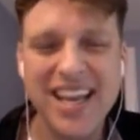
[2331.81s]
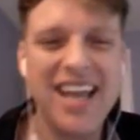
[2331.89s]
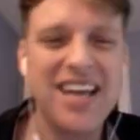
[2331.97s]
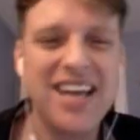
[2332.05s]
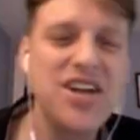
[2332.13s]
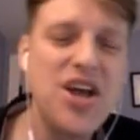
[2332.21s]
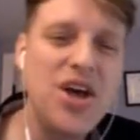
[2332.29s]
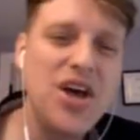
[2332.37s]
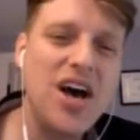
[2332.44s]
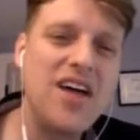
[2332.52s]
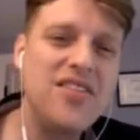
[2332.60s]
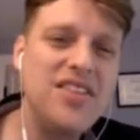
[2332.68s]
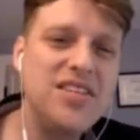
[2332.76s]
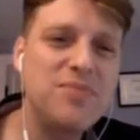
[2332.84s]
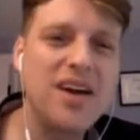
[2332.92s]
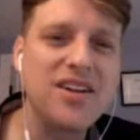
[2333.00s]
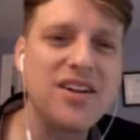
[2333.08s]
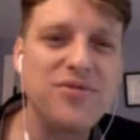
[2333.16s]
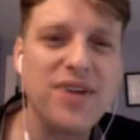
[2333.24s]
And uh, this
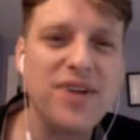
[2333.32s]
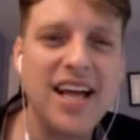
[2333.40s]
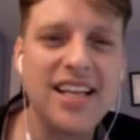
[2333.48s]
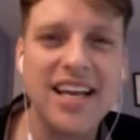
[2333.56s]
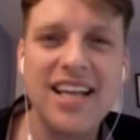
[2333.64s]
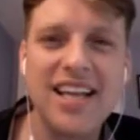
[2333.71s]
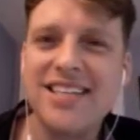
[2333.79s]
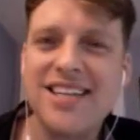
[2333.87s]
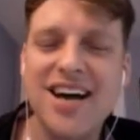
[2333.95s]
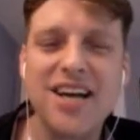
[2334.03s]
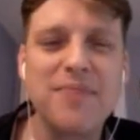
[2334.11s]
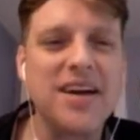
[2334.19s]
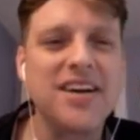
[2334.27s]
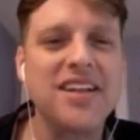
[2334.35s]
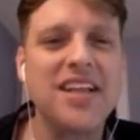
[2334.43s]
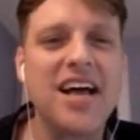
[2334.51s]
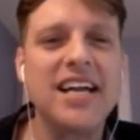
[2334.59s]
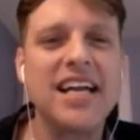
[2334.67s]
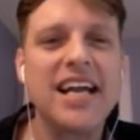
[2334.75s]
model of reality, I like to talk about it a lot.